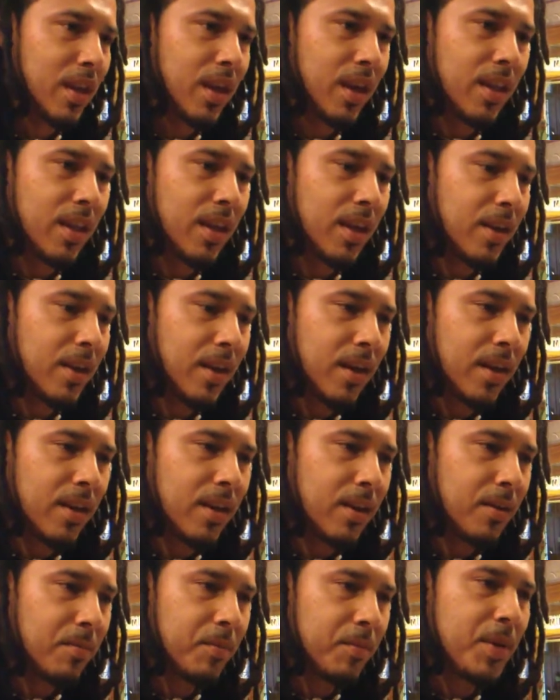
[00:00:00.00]
A lot
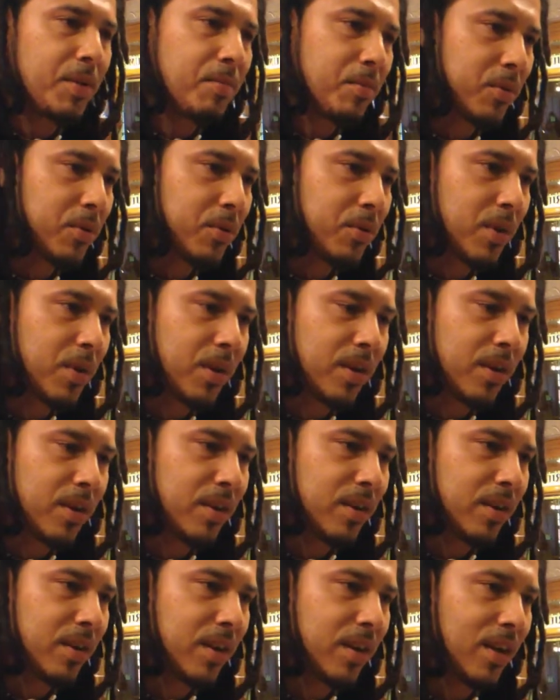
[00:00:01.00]
of people.
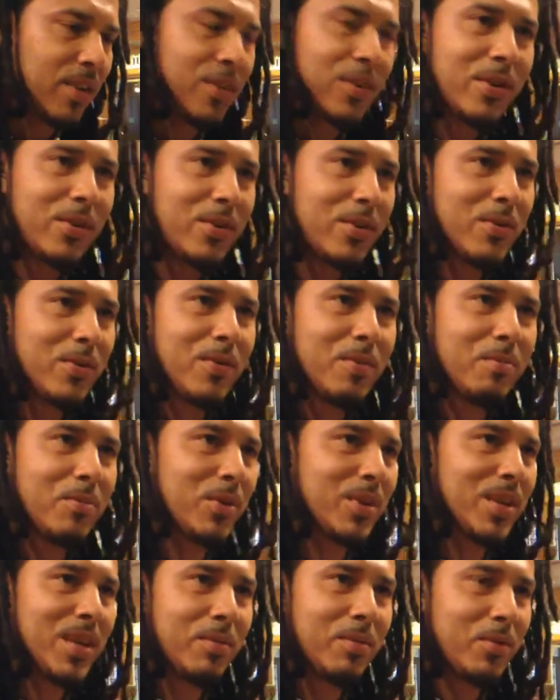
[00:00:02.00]
I know you don't want me
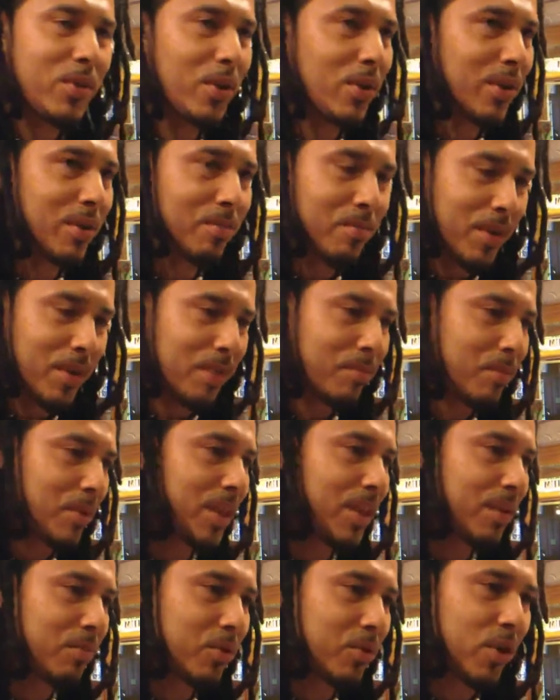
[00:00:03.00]
to keep talking, but I'm
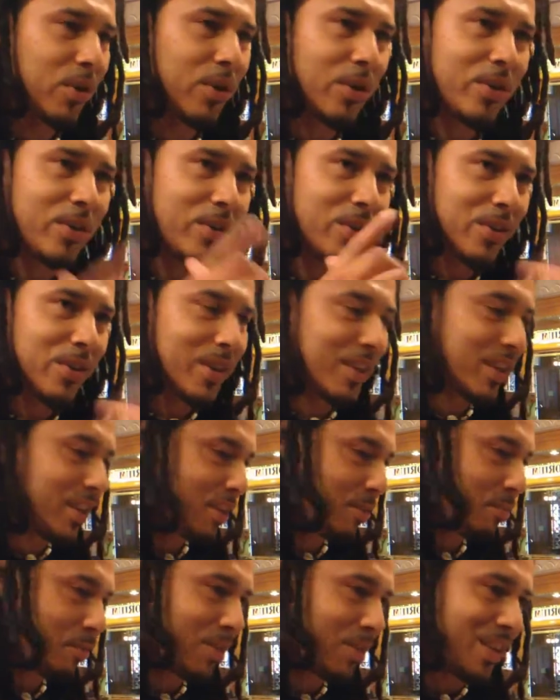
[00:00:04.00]
gonna keep talking. You're gonna
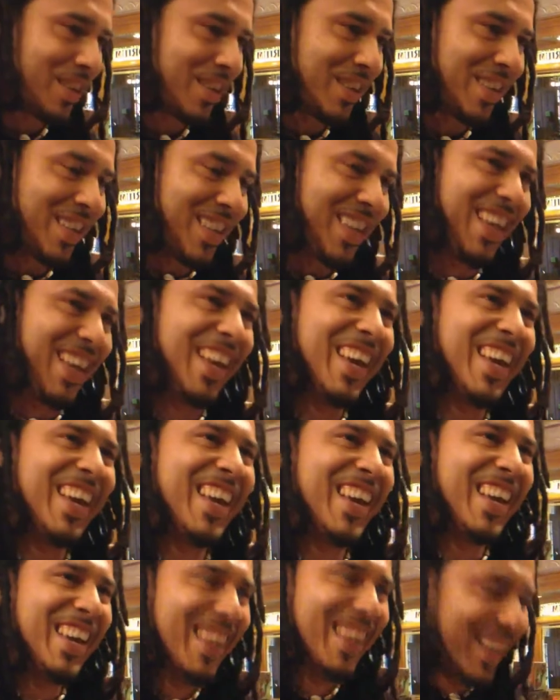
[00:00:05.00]
hear me. I want you
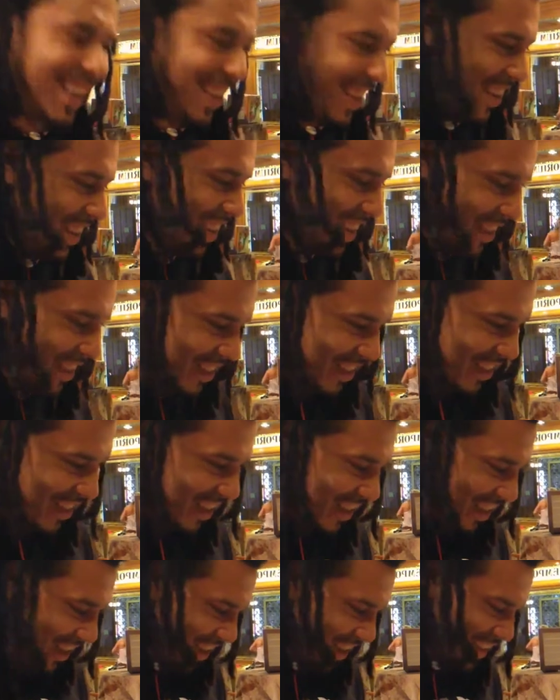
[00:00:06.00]
to tell your whole
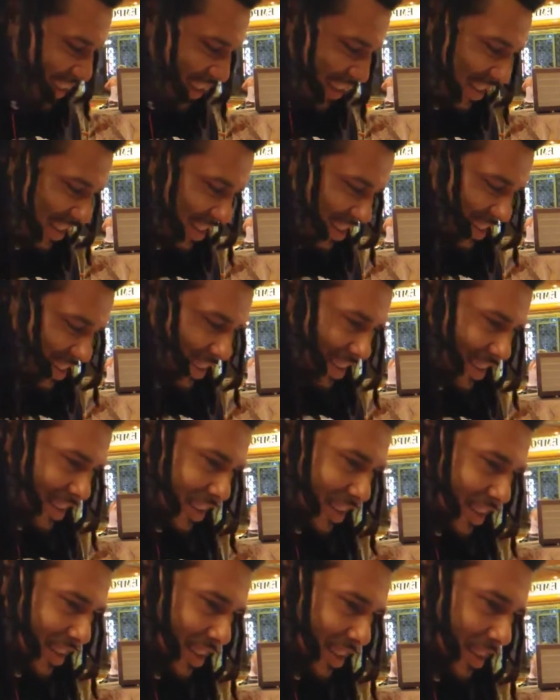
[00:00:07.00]
story. That's what we're here for.